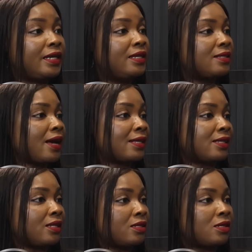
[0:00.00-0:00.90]

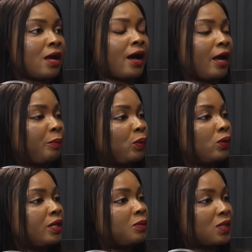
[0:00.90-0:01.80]
assets, I pull
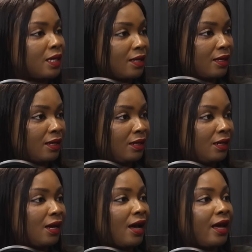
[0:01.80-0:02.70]
them together
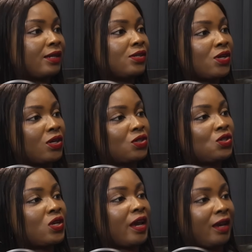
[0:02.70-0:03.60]
and
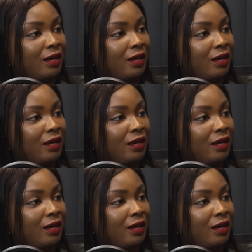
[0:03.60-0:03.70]
share